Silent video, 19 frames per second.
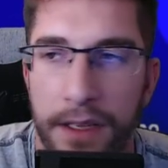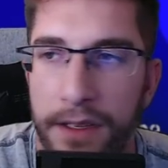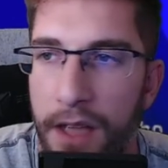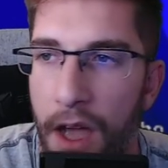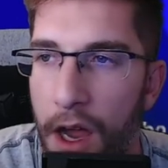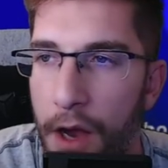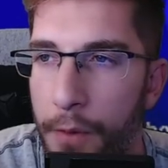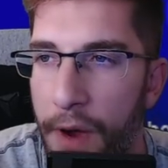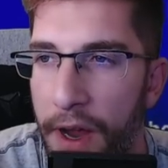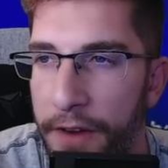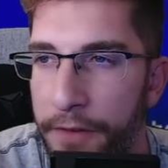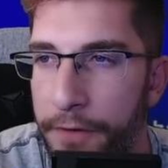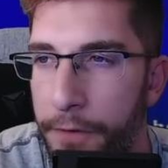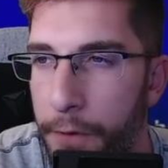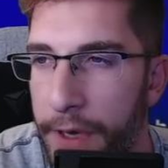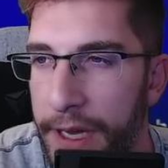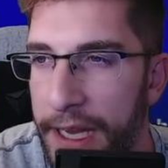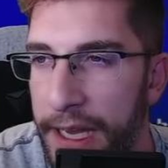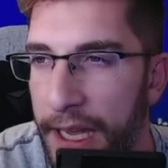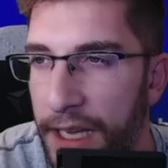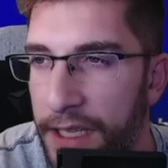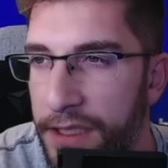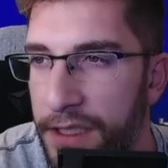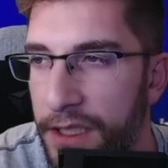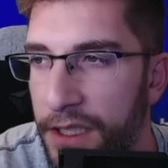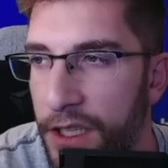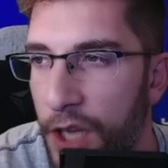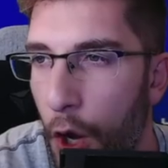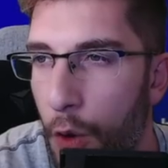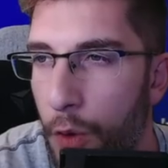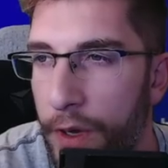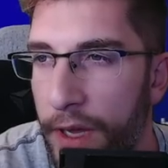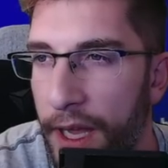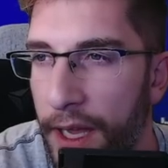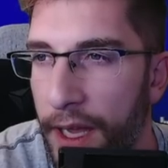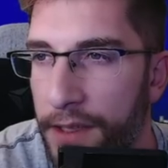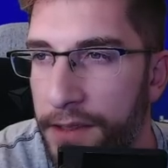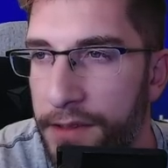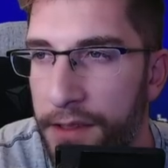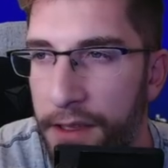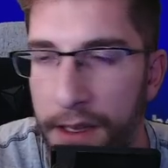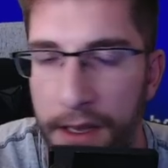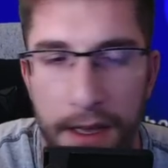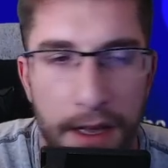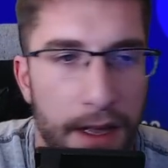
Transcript: Direct free kicks and goal kicks